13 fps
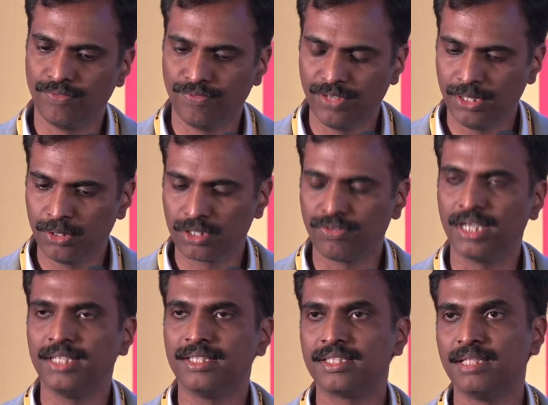we used
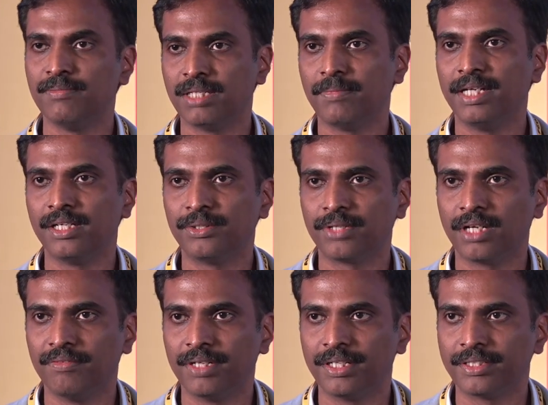only the cement mantle to
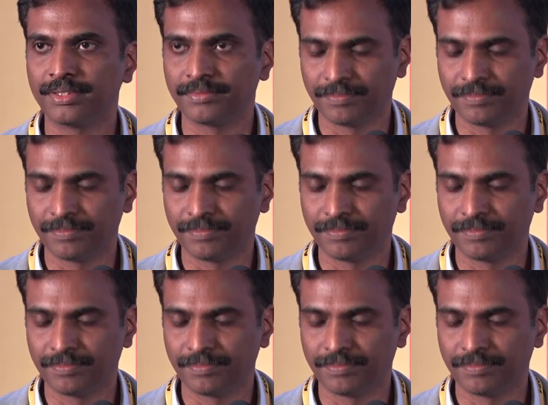cover it.